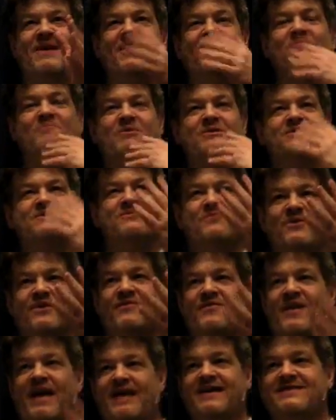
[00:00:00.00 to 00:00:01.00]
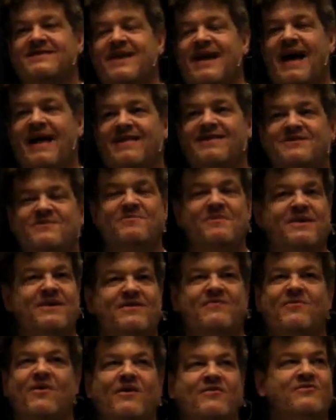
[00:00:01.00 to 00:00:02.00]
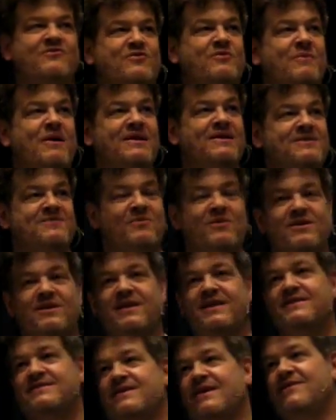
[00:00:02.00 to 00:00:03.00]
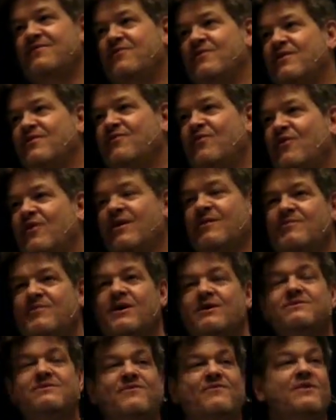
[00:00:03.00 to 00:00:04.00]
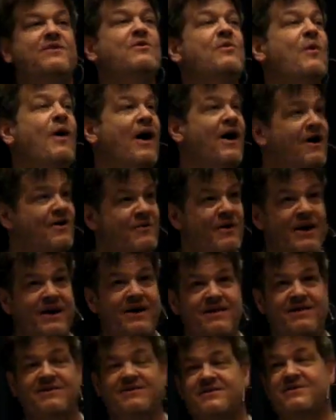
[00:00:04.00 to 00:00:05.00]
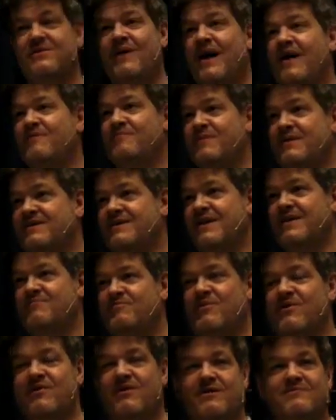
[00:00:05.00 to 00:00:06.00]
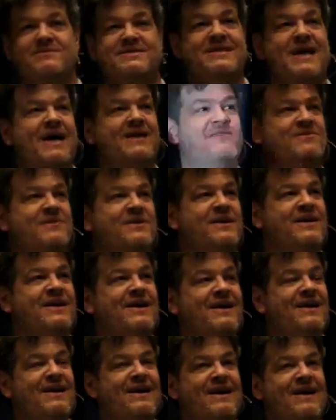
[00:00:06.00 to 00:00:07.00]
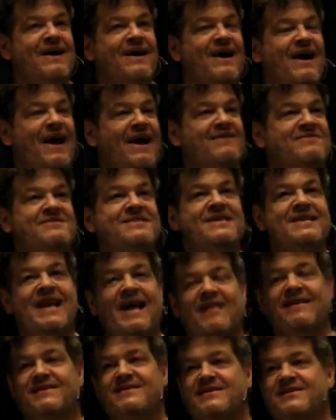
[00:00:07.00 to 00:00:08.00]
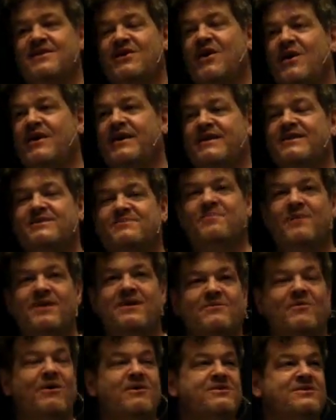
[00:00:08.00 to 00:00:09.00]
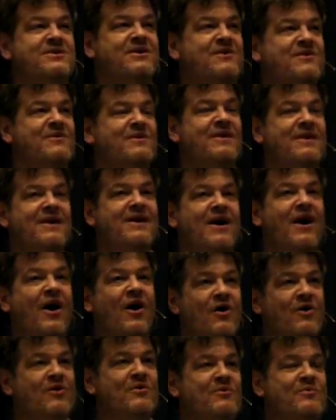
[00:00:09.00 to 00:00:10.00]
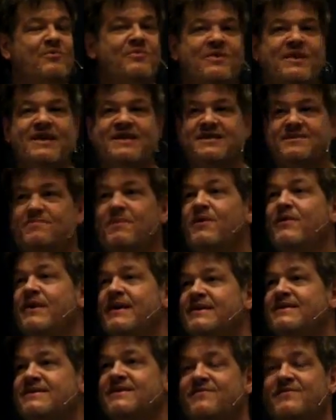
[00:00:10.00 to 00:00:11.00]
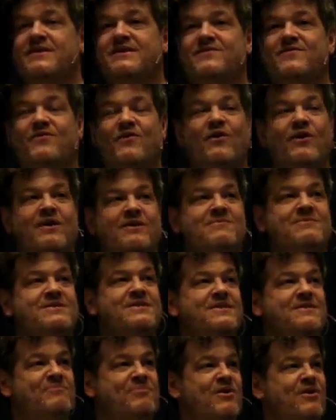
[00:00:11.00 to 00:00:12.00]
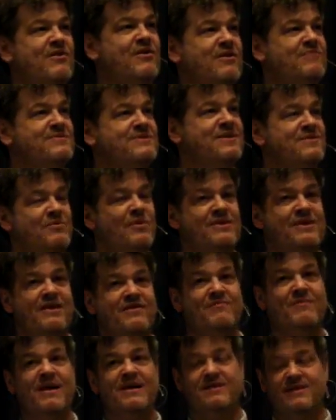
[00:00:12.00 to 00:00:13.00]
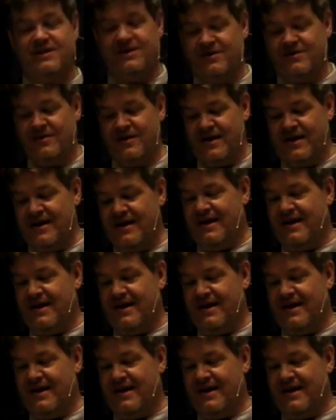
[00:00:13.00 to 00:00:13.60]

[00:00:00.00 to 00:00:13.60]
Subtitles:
my own personal word of thanks to Alex Manier for all the tremendous work that he's done for the forum. Those of you who are regulars, who have been to our programs, not only have seen Alex in the audience, but you also owe the experience of these forums and the programs and what they've meant to you,